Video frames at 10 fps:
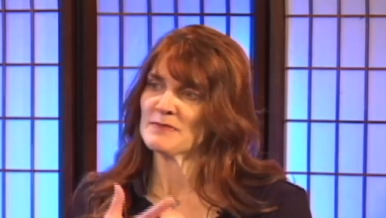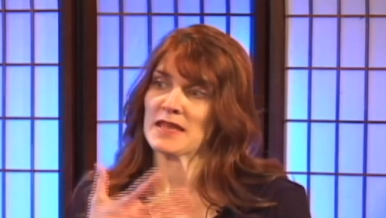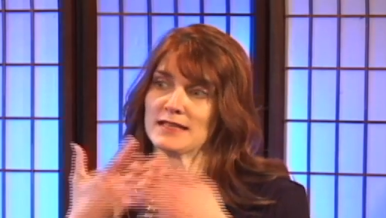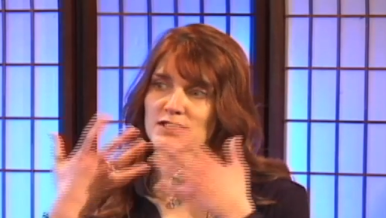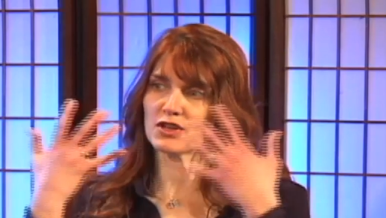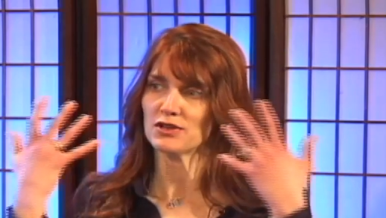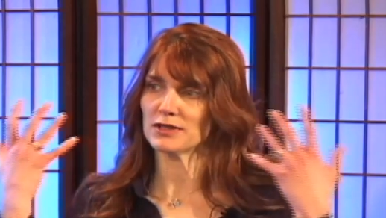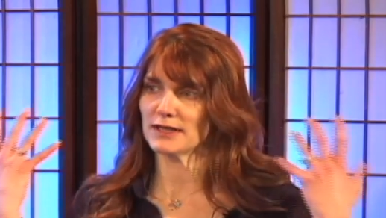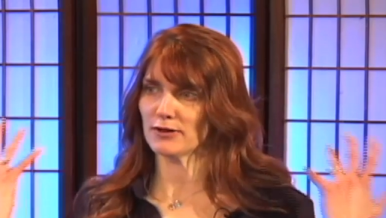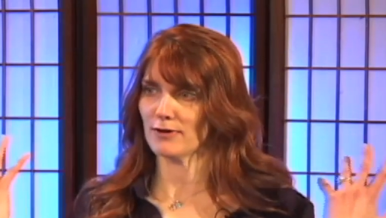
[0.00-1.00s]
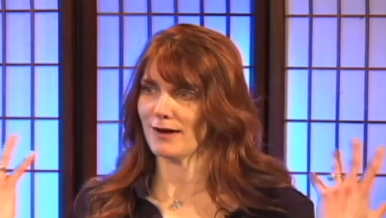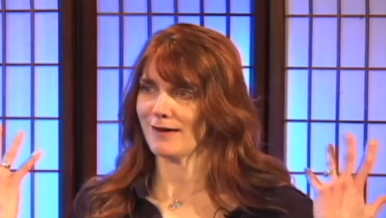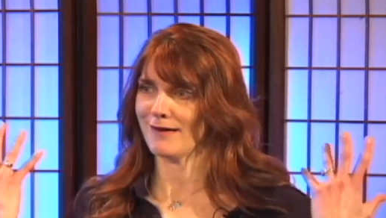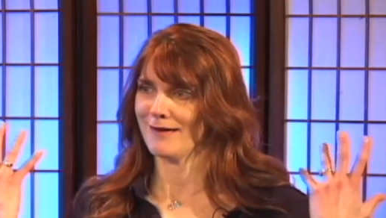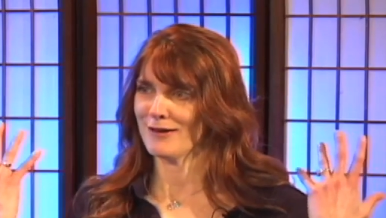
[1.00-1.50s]
it's clearing
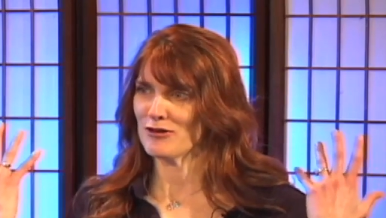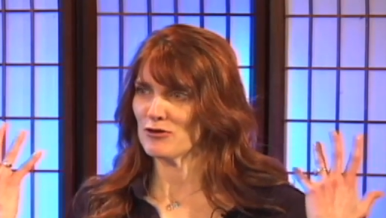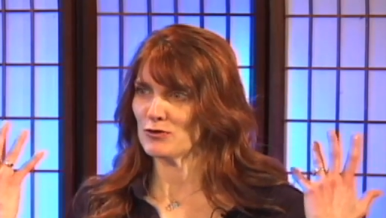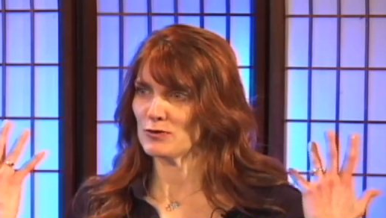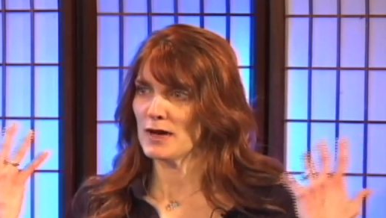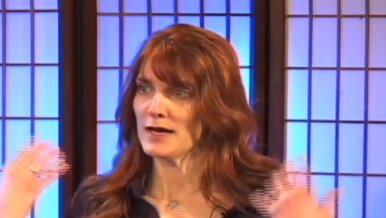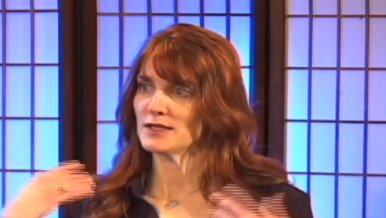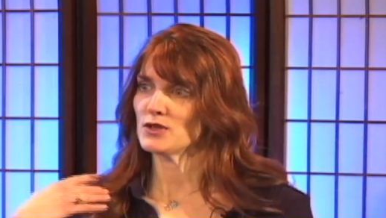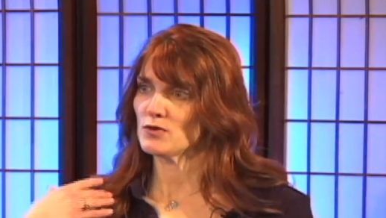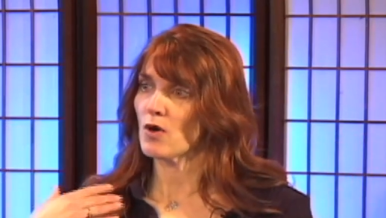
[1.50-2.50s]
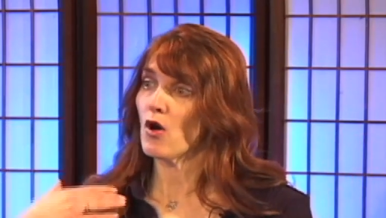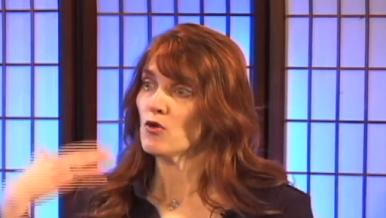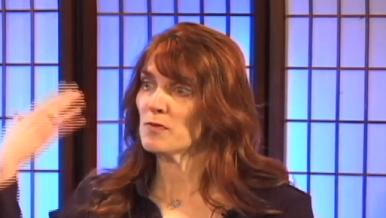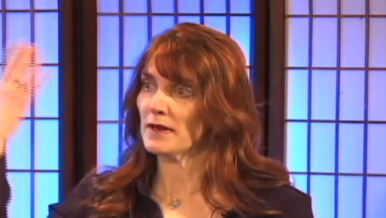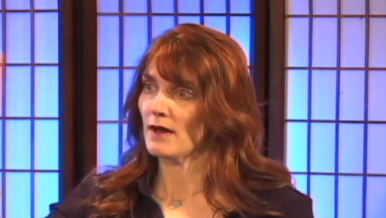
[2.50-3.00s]
you to
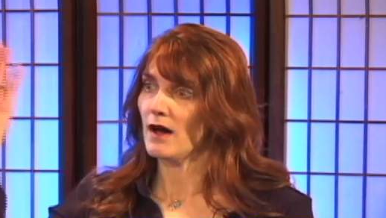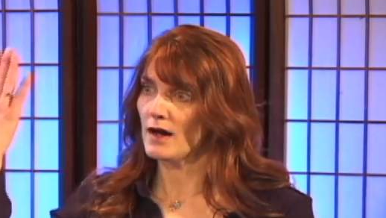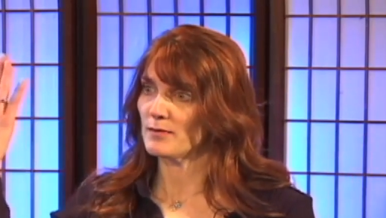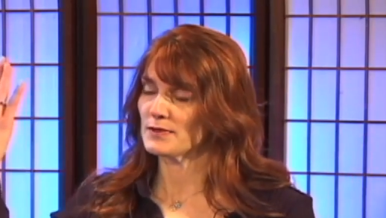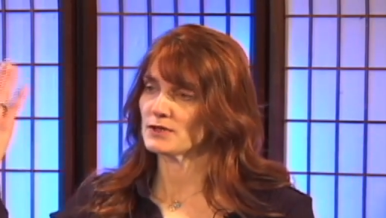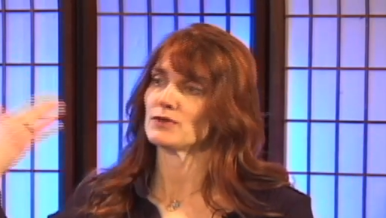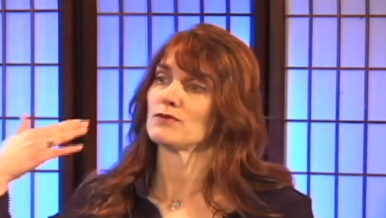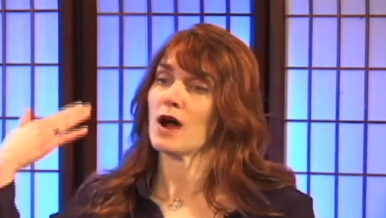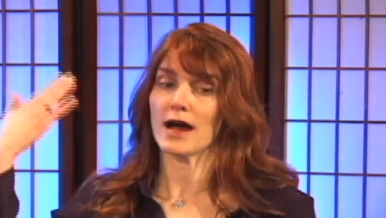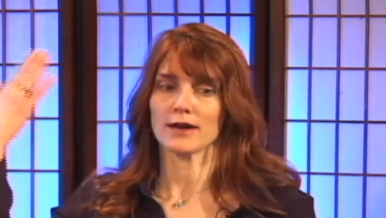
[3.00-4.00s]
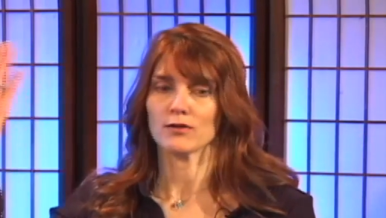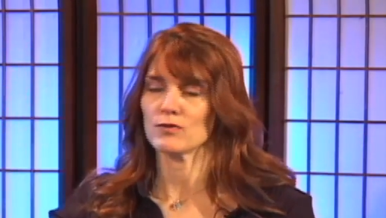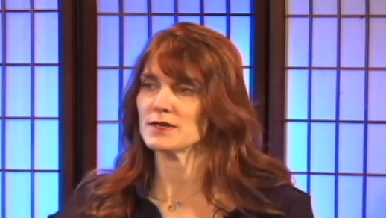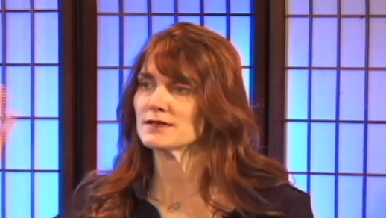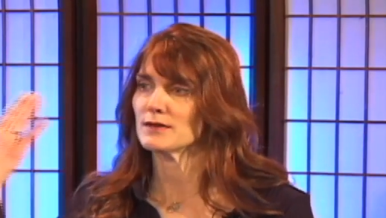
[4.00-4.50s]
open up to higher
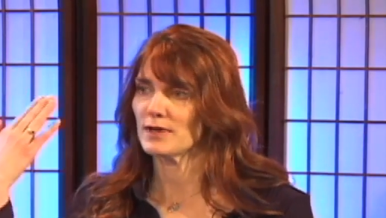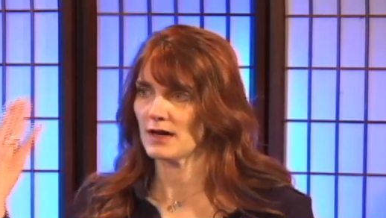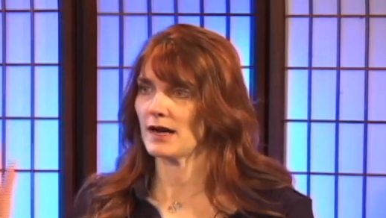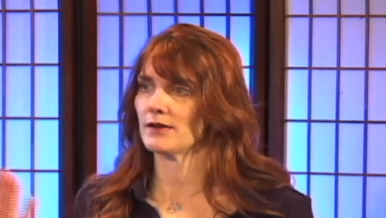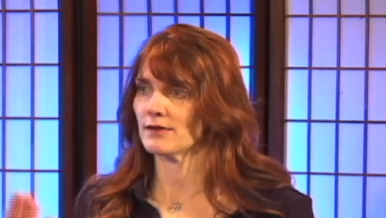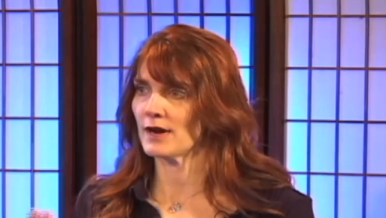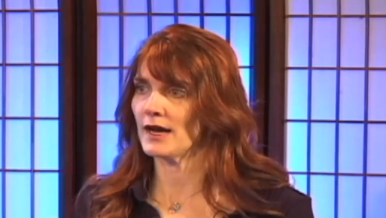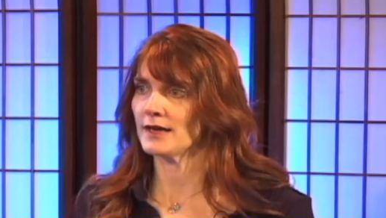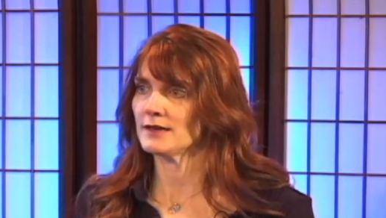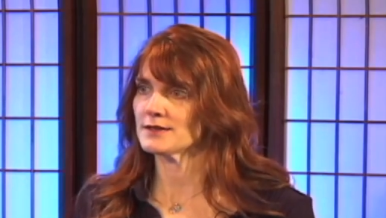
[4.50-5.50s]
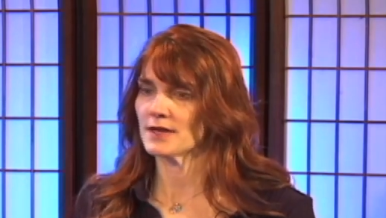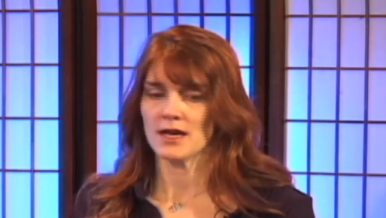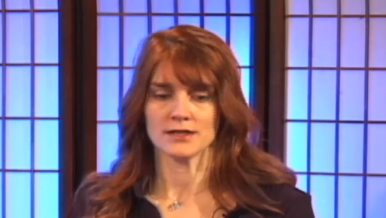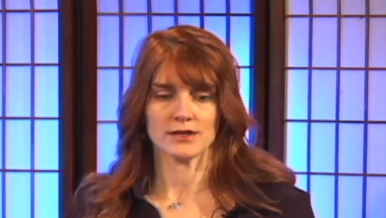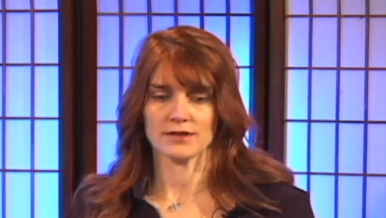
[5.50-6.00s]
wisdom and higher guidance.
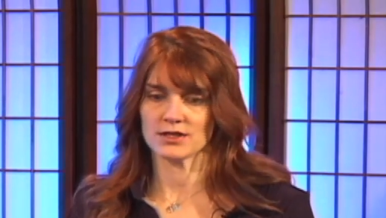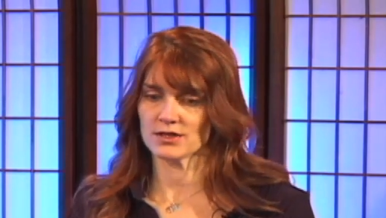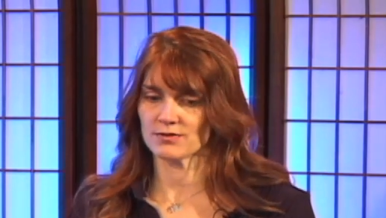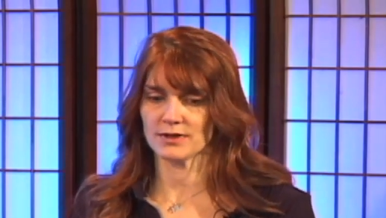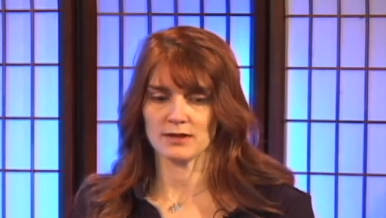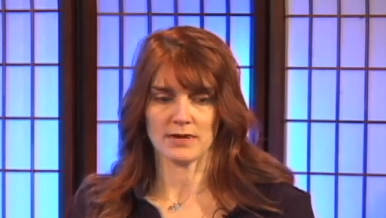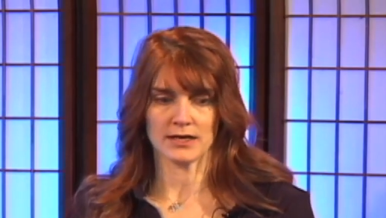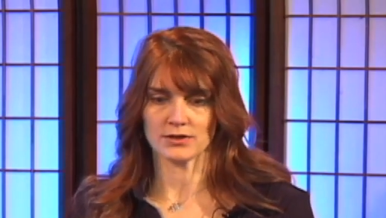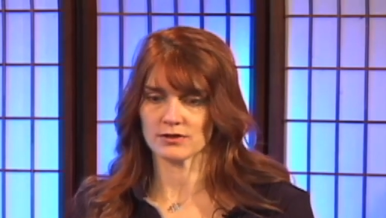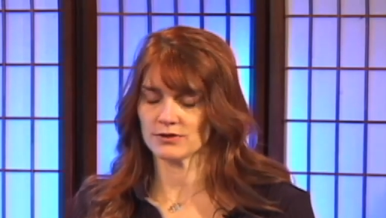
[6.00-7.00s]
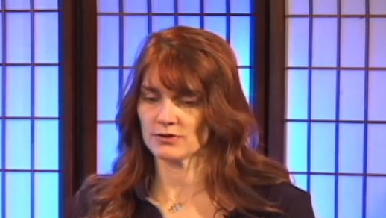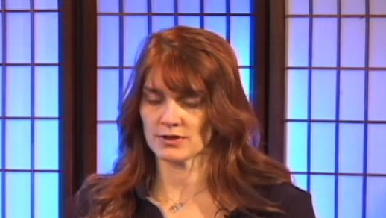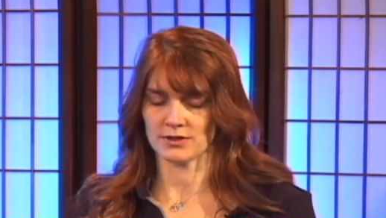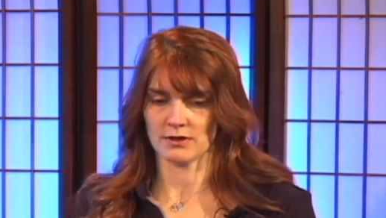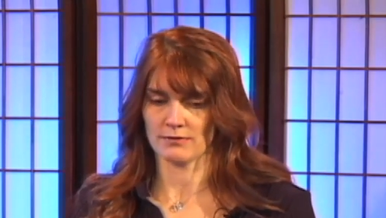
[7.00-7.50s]
Yes. So it's just really magical. You'll
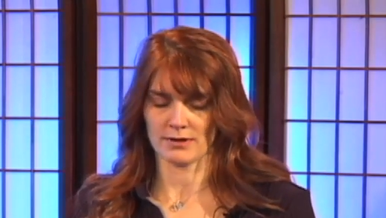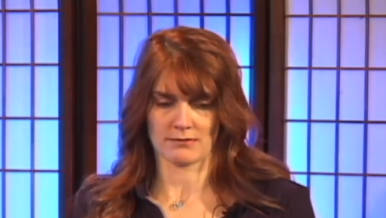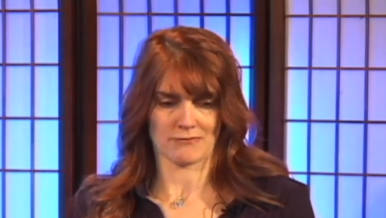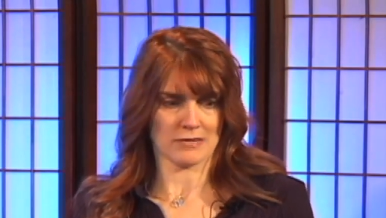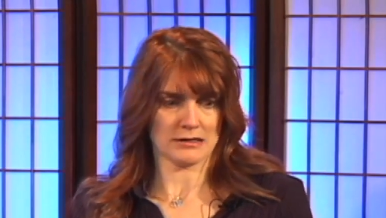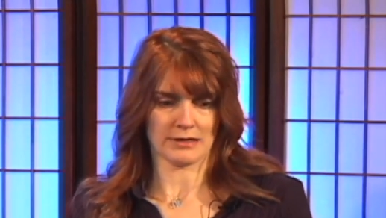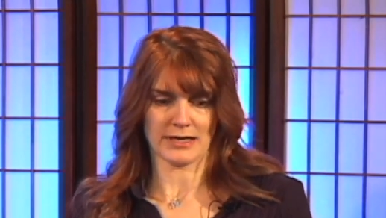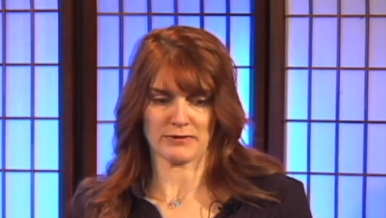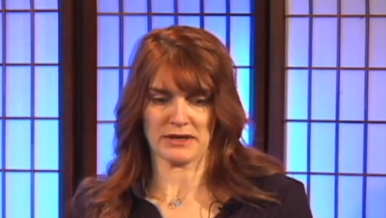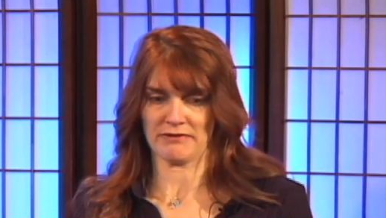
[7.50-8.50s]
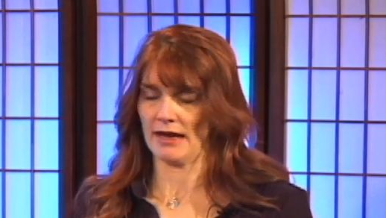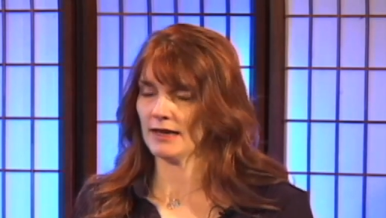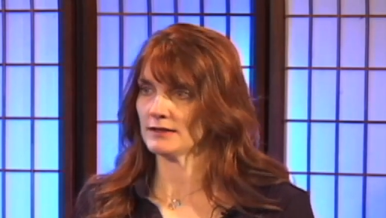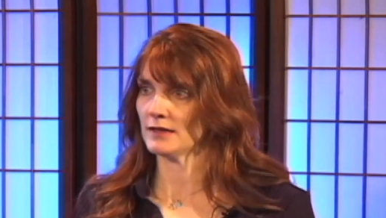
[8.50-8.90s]
just start, wow, did I write that?